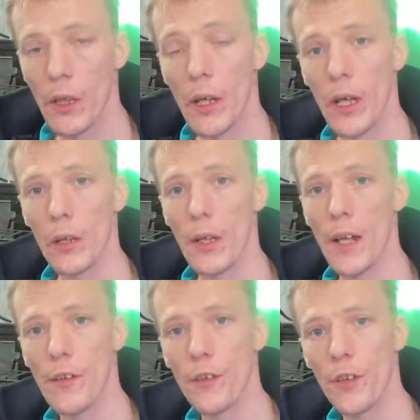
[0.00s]
Hello
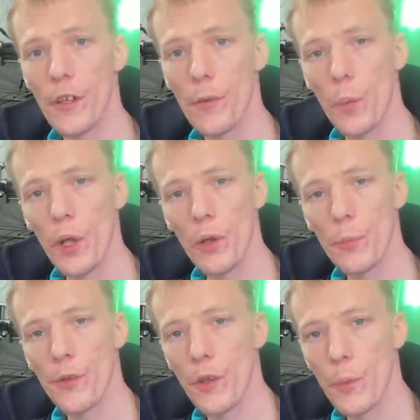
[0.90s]
ladies and gents, welcome
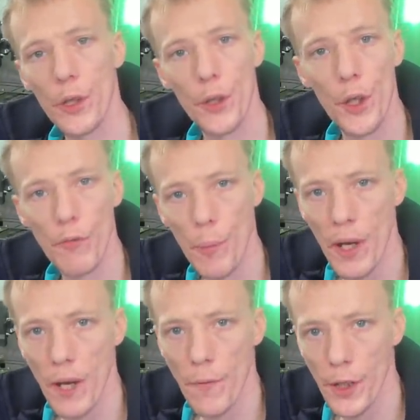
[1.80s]
to another
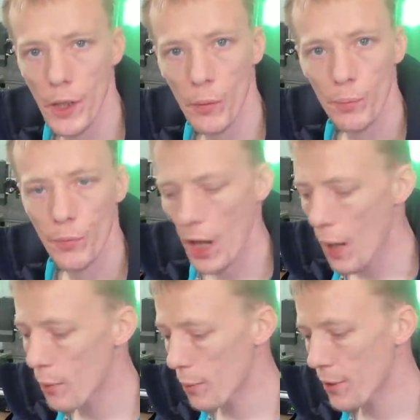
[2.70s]
repair video. Today
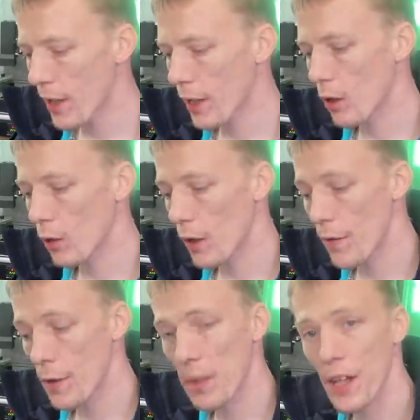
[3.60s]
we're going to be taking a look at
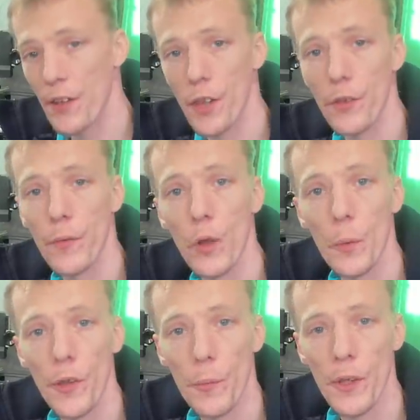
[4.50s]
this PlayStation 4
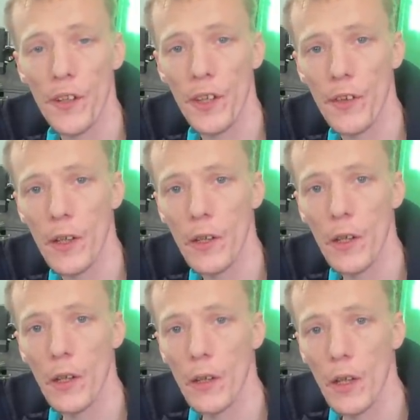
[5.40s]
which has been sent in
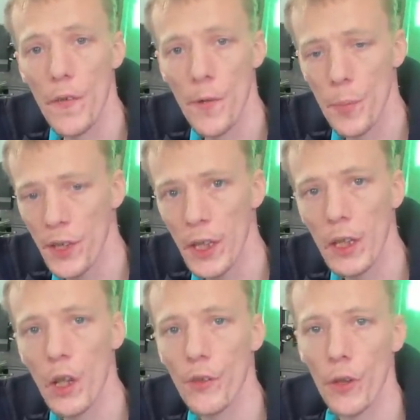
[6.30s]
and this particular
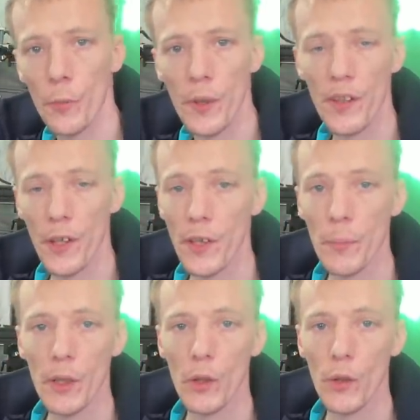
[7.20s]
console has been sent in
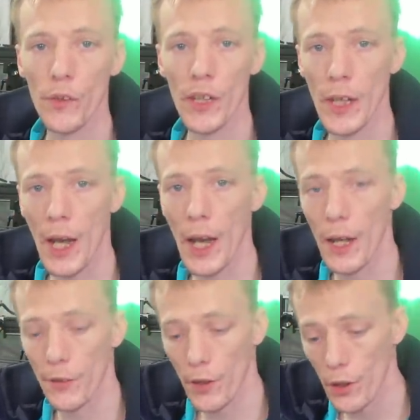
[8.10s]
because it
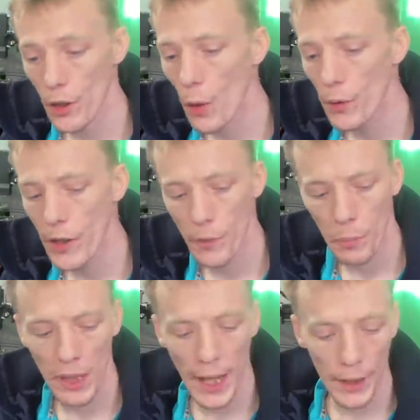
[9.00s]
has no
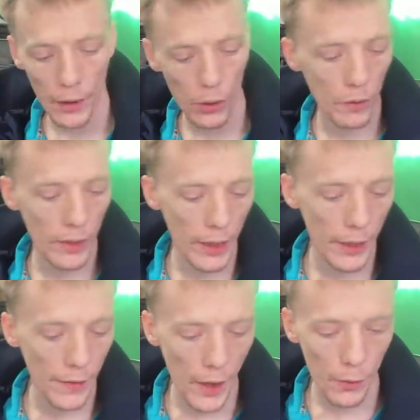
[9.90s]
display or at
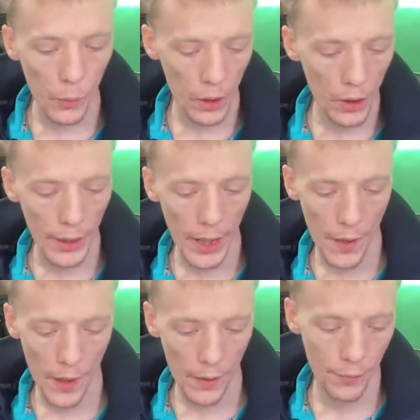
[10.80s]
least that's what I can
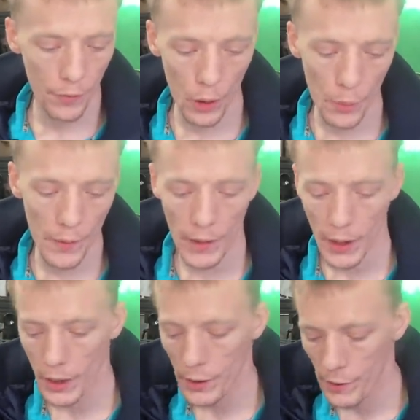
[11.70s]
gather from
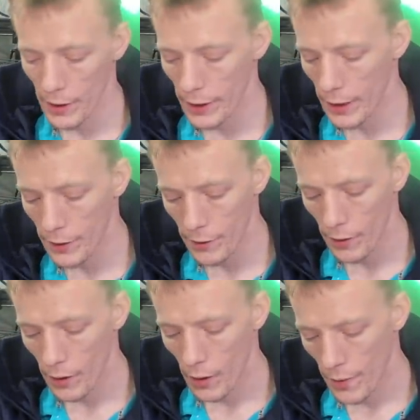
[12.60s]
the ticket
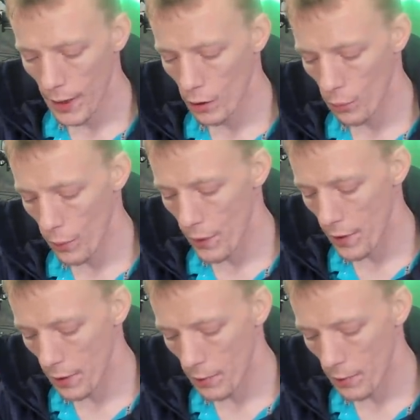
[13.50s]
that come with it.